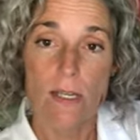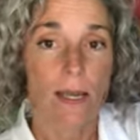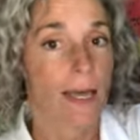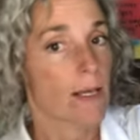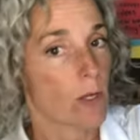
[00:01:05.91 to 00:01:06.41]

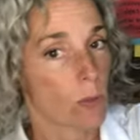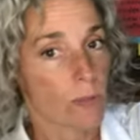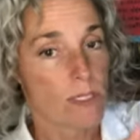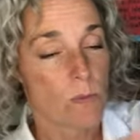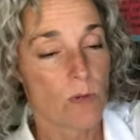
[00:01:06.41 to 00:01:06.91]
I
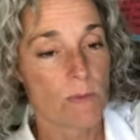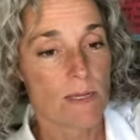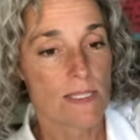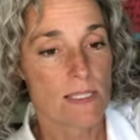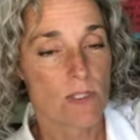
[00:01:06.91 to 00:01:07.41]
always point my
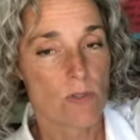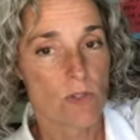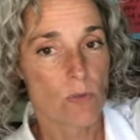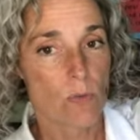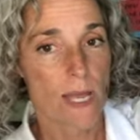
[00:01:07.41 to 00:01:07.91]
scissors
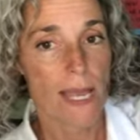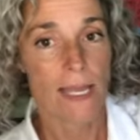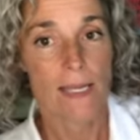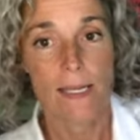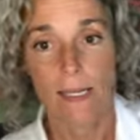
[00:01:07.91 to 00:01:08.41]
away,
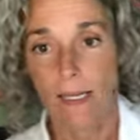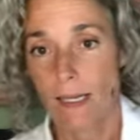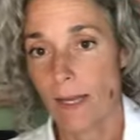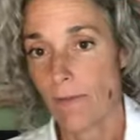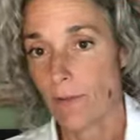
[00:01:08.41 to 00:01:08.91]

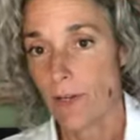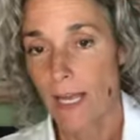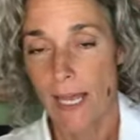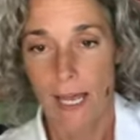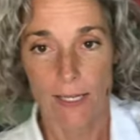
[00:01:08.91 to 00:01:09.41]
never
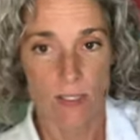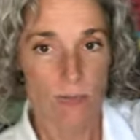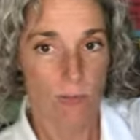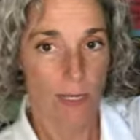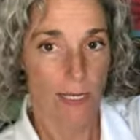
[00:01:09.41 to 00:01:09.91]

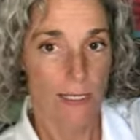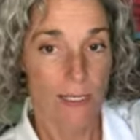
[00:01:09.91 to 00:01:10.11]
at, right?